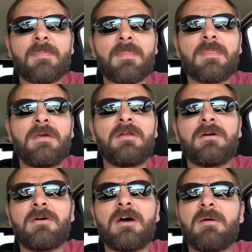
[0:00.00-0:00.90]
you
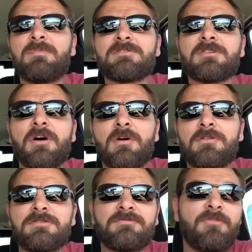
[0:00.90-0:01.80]
know,
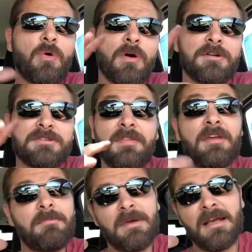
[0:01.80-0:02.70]
episodes, forge and
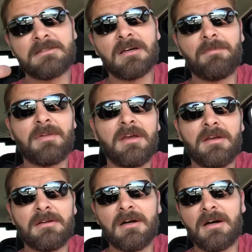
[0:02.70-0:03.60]
then make
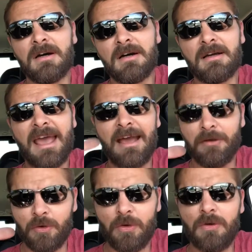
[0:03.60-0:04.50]
something,
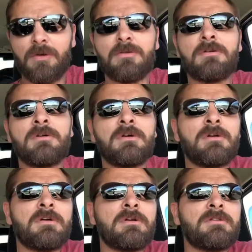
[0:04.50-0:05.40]
handle,
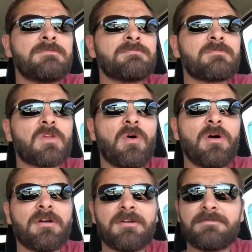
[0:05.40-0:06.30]

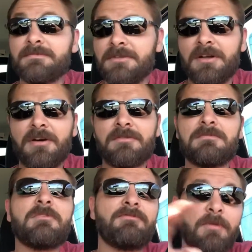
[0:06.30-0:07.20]
or, you know,
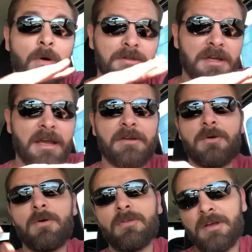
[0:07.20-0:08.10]
forge,
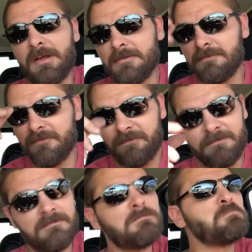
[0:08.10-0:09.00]
handle, then
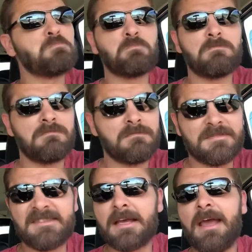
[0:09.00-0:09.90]

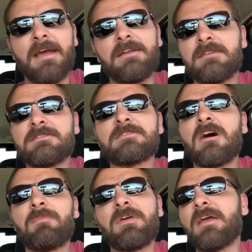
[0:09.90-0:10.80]
sand and
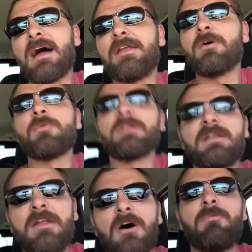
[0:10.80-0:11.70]
something, I don't really
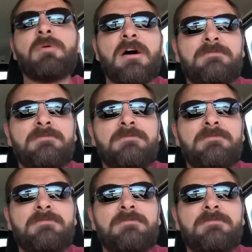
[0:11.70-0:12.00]
know, but